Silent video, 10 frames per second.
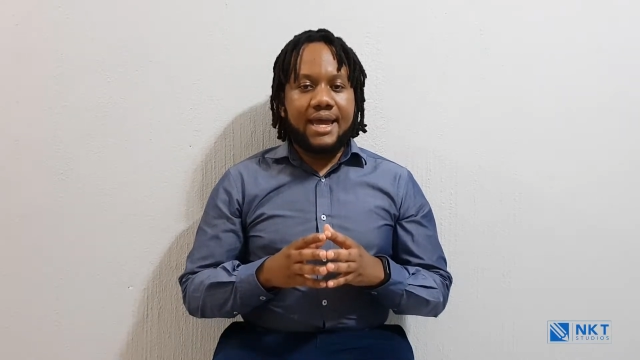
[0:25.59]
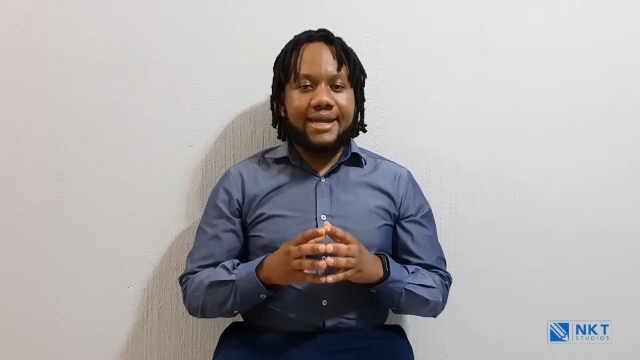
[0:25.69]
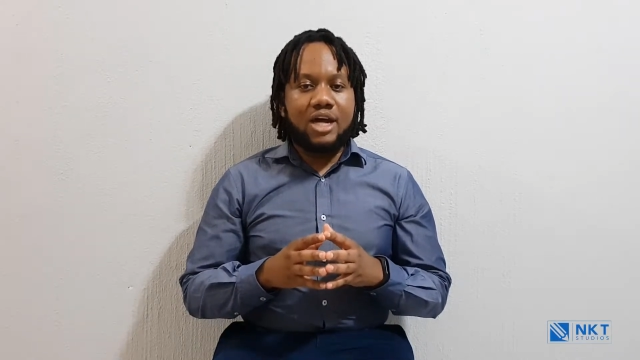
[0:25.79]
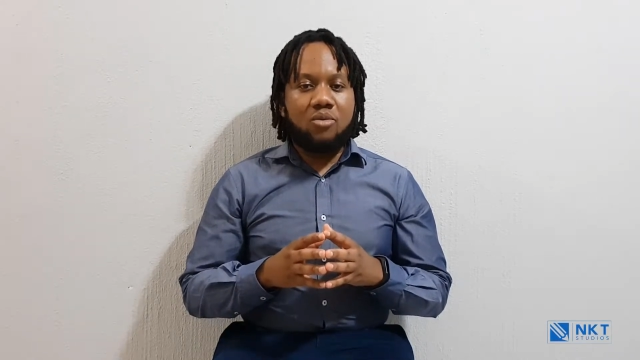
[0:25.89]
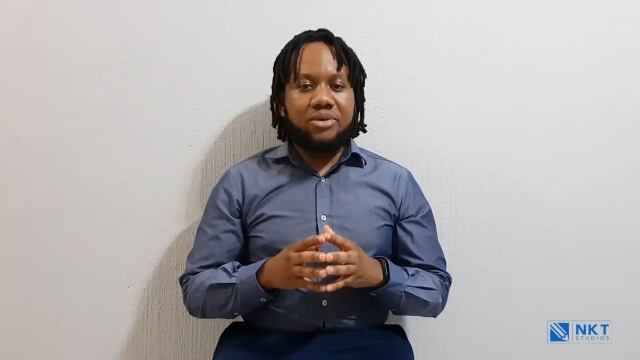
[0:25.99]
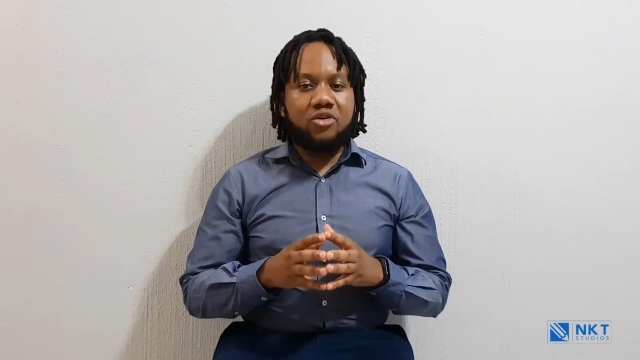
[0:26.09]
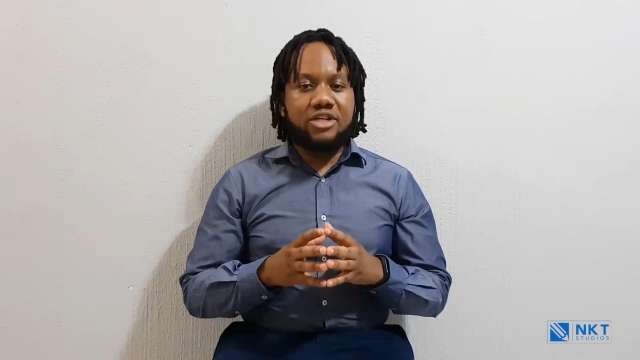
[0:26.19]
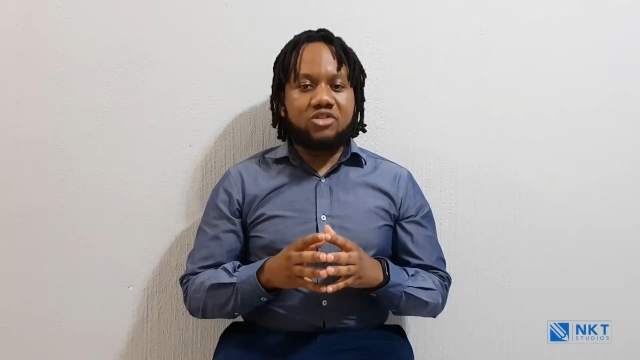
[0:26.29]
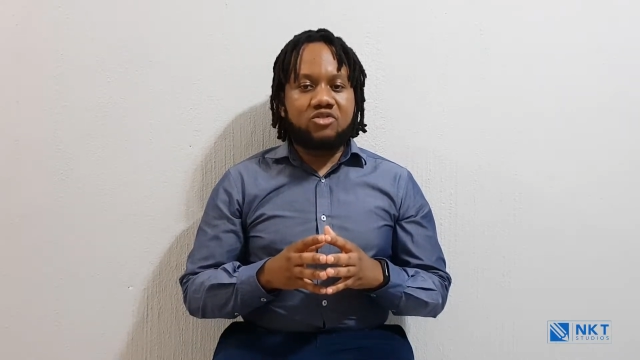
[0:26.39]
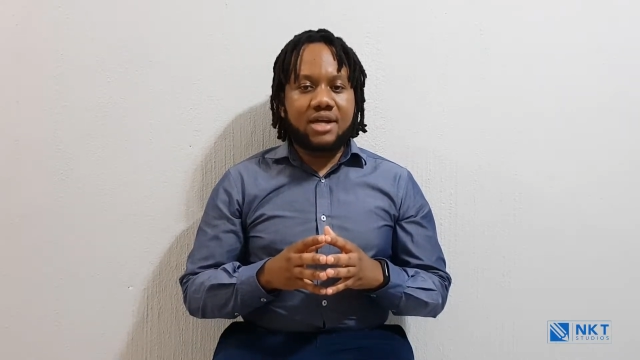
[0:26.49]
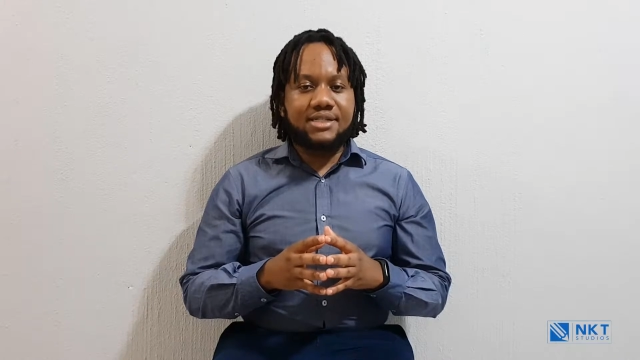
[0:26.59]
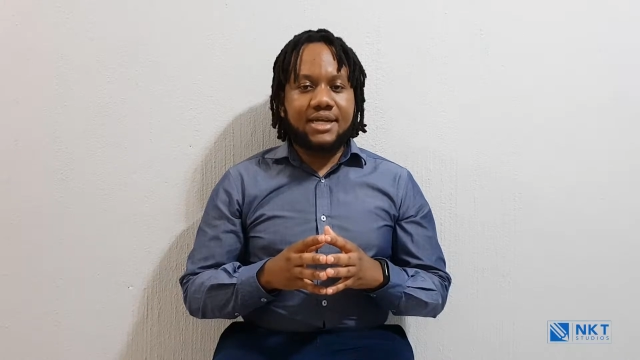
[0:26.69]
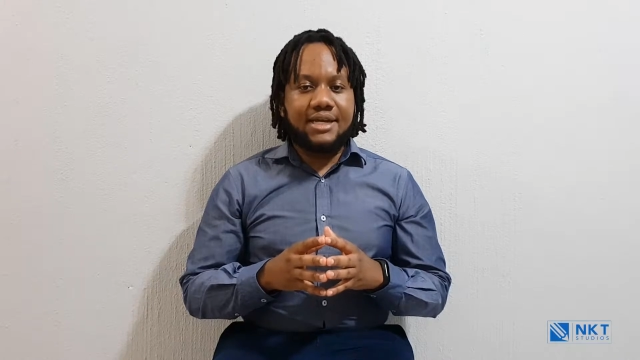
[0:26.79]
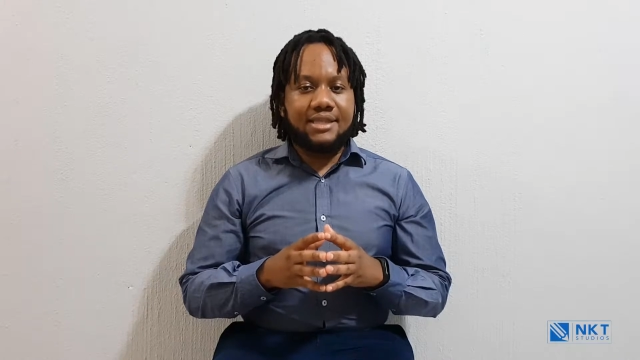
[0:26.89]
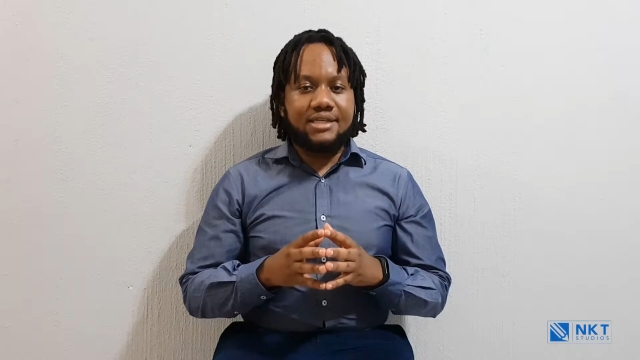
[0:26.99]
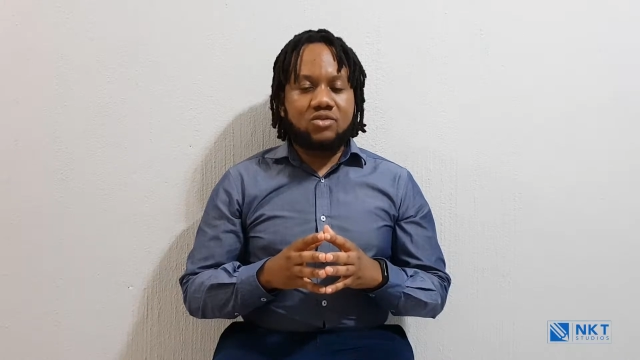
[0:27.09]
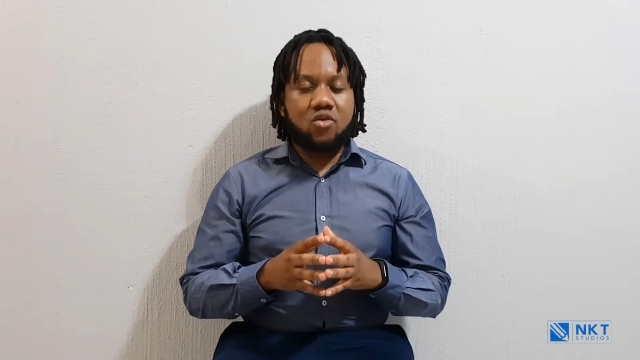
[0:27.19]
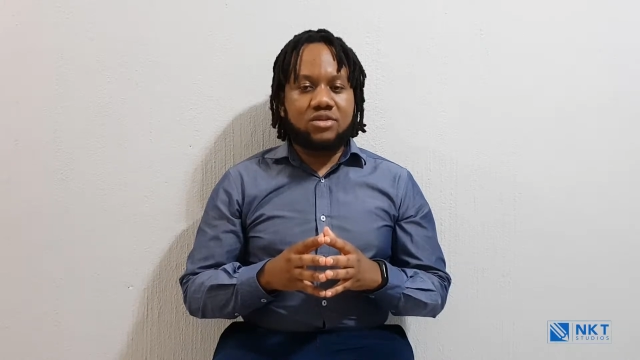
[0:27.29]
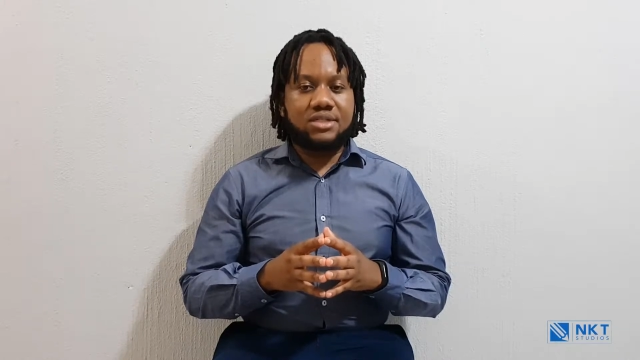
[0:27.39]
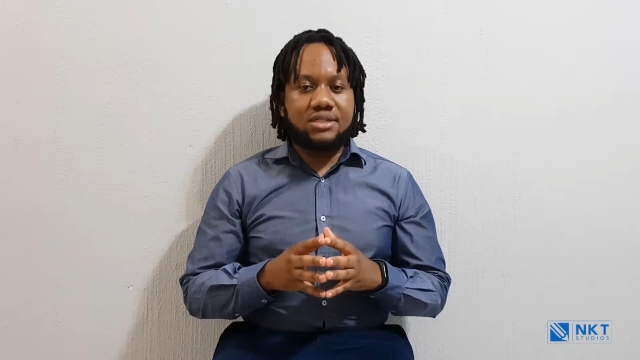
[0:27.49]
and I'll be your instructor in this
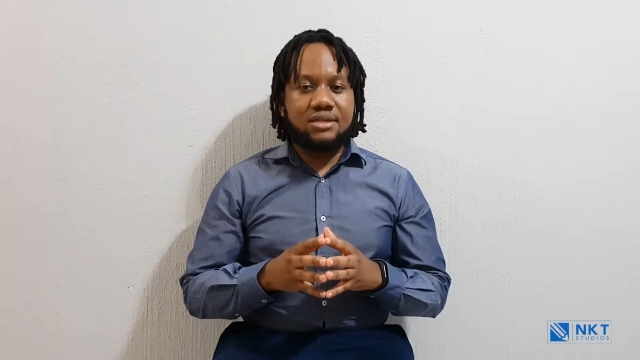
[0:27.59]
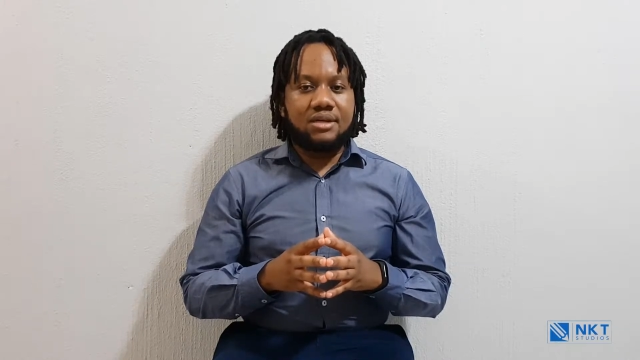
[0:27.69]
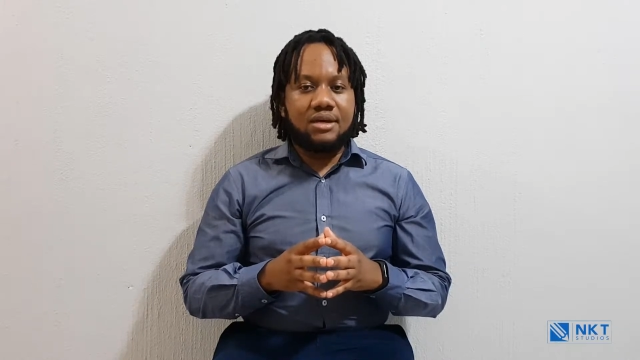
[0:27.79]
course.